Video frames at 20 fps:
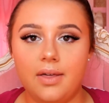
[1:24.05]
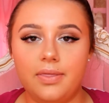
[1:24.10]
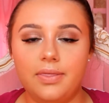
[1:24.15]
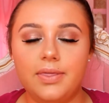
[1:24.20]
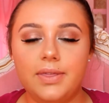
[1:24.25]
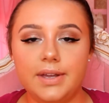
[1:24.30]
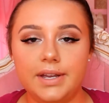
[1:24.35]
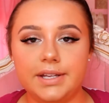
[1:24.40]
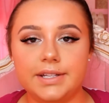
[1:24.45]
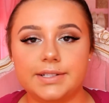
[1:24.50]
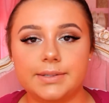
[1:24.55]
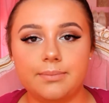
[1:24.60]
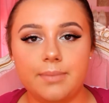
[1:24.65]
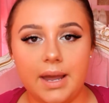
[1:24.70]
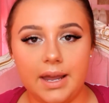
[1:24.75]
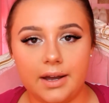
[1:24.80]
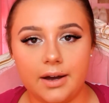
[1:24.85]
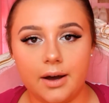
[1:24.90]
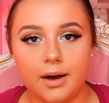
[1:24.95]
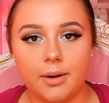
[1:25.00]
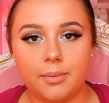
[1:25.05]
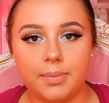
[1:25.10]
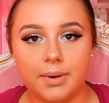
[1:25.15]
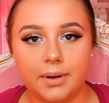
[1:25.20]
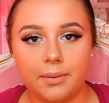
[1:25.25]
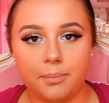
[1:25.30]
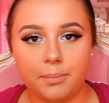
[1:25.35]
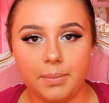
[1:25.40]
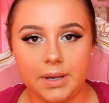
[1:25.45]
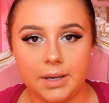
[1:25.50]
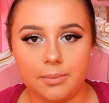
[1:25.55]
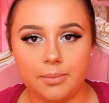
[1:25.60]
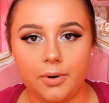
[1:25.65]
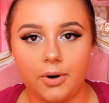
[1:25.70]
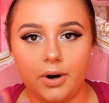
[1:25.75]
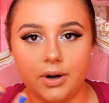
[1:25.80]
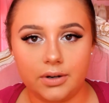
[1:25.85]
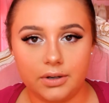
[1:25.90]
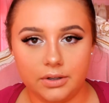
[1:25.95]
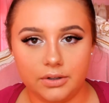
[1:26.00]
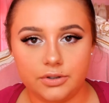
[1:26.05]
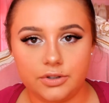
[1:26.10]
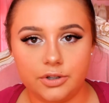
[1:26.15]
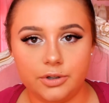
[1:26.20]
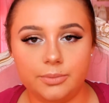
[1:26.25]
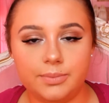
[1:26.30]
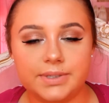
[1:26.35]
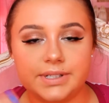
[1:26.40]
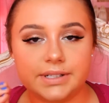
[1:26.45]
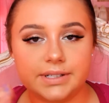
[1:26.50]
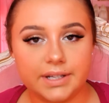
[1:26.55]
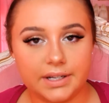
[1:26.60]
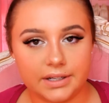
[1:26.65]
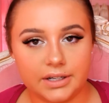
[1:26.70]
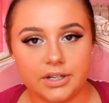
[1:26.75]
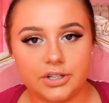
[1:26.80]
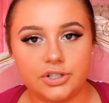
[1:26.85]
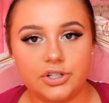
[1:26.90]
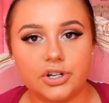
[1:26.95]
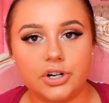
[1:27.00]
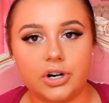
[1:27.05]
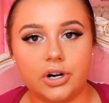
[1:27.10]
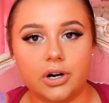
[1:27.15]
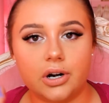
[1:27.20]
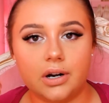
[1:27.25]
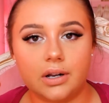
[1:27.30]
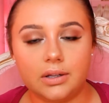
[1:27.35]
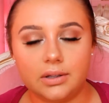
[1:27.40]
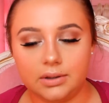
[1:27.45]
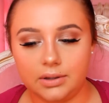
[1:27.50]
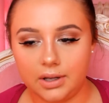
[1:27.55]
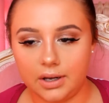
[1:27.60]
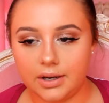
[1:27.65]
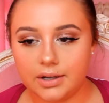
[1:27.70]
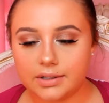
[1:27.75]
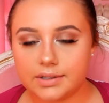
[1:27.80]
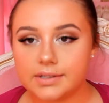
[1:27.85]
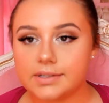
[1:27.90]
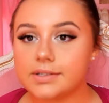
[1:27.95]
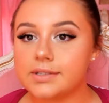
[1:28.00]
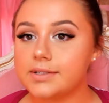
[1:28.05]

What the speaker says: these makeup people on YouTube's signature looks.